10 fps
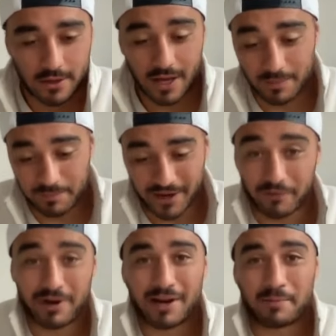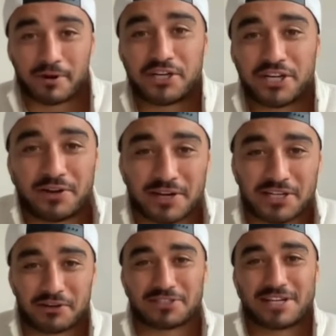Uh, ben, I really appreciate you actually
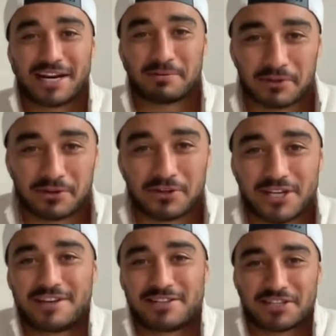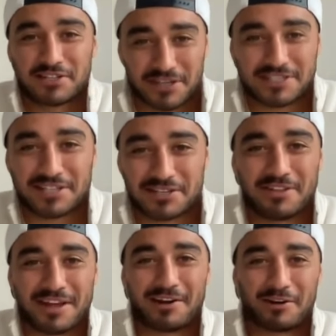not starting with the Crusaders because I tend to do
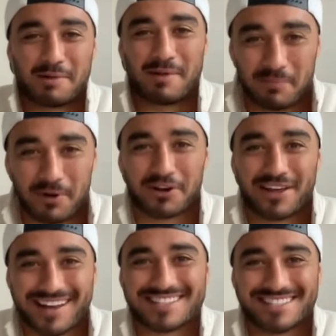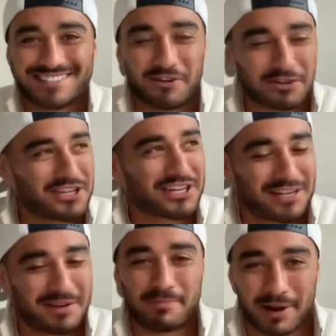that a lot on my podcast. Ross yeah.
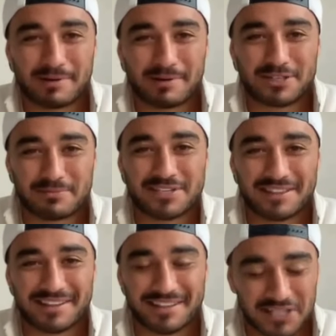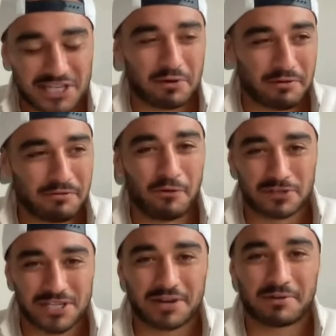actually jumps into the zero and four,
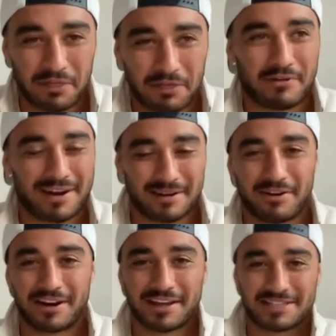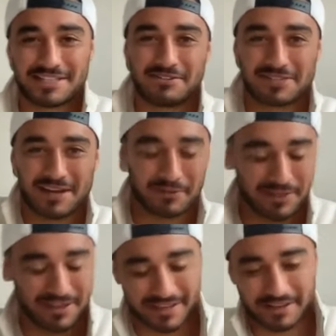zero and three, and kind of continues that with
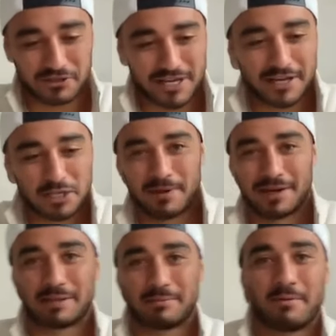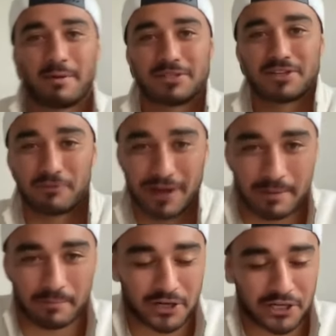the Crusaders spiel at the moment. So I really
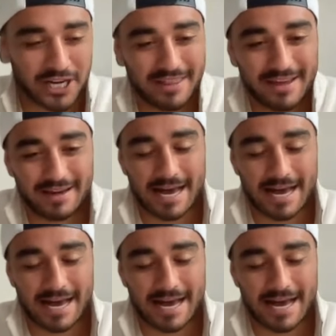appreciate that.